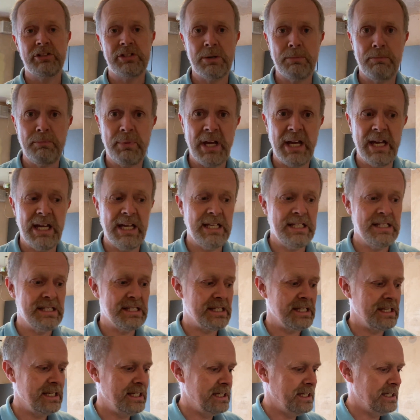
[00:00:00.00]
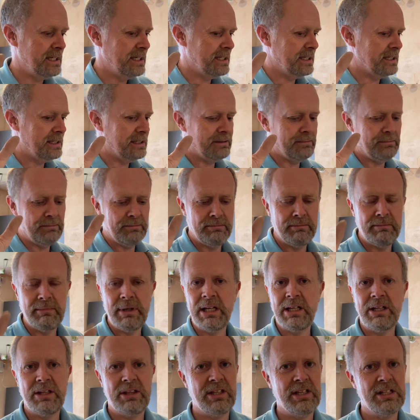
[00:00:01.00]
a paint,
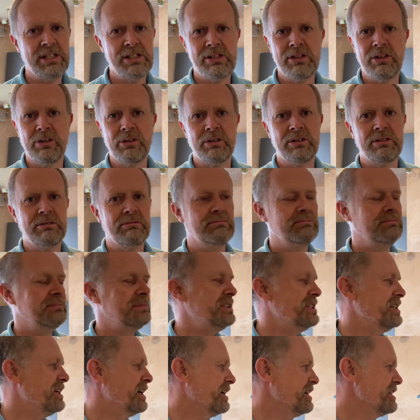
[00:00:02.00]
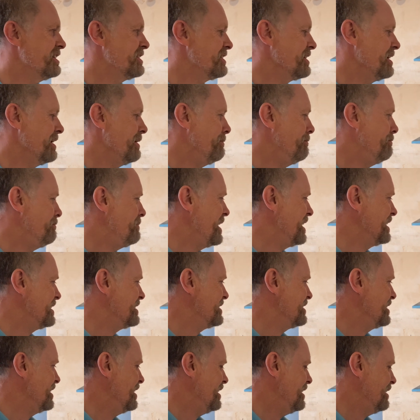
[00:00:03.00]
make things look nicer,
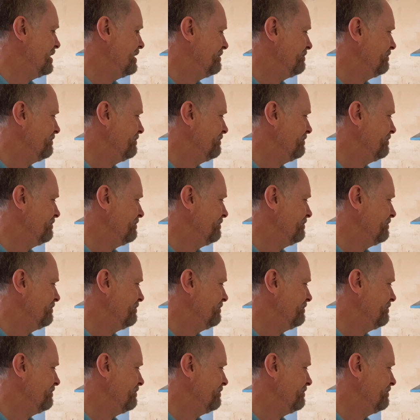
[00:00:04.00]
better.